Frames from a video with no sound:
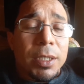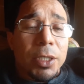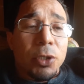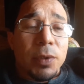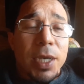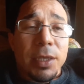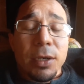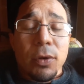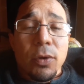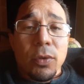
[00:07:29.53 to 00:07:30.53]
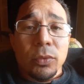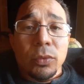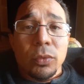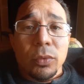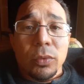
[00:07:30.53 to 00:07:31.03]
create their
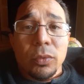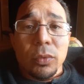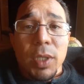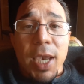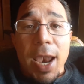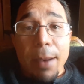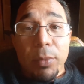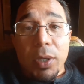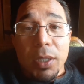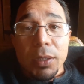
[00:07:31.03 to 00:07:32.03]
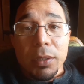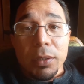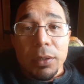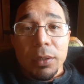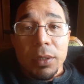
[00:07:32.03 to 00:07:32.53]
own
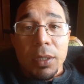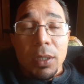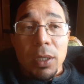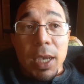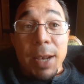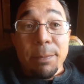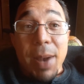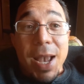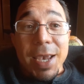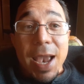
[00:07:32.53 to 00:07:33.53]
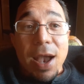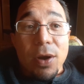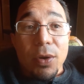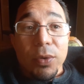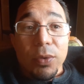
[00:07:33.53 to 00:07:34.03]
cameras and buy
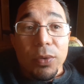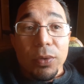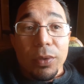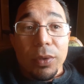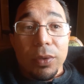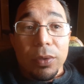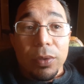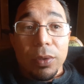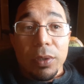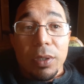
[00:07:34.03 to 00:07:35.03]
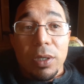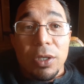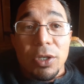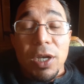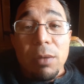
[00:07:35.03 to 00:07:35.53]
out
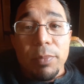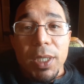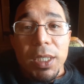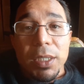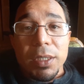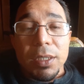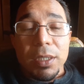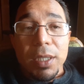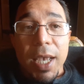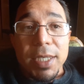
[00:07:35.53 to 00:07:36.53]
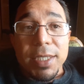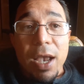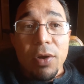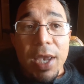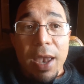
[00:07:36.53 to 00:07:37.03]
other companies that
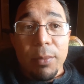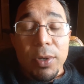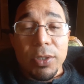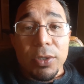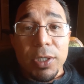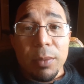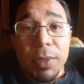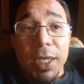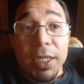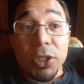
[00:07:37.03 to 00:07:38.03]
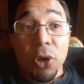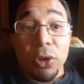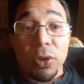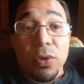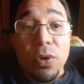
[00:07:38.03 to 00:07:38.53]
sell cameras or something and
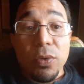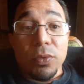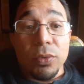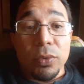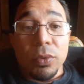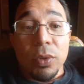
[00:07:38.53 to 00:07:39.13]
start their own